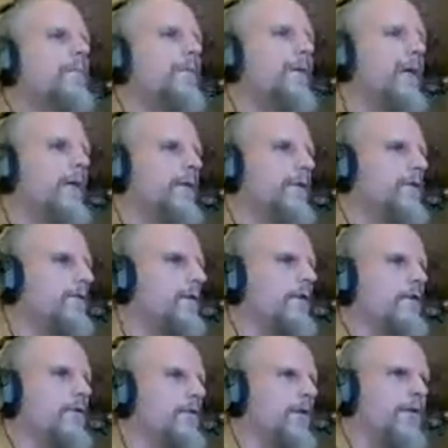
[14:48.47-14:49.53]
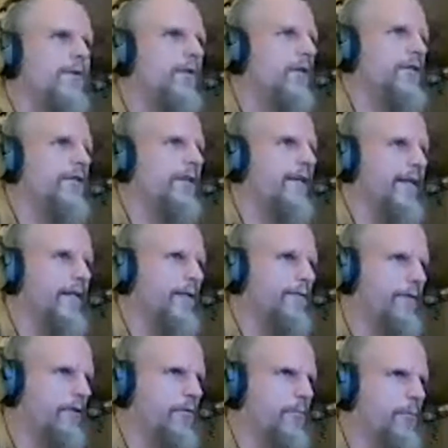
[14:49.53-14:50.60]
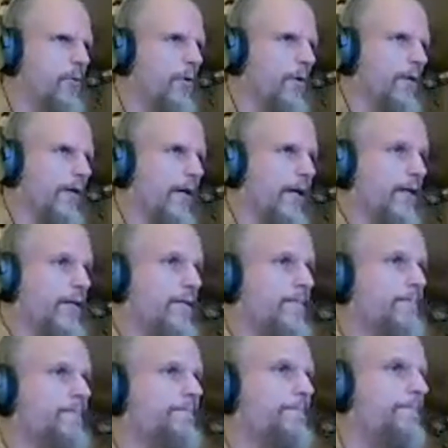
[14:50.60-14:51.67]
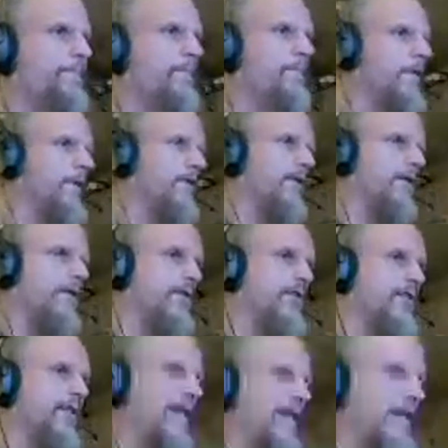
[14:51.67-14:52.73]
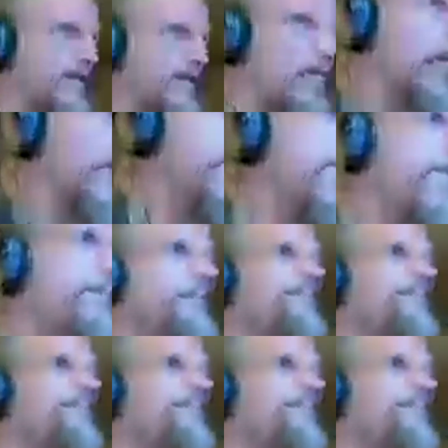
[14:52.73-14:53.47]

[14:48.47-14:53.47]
Because there is no such thing as vegetable oil, guys. It's all seed extract.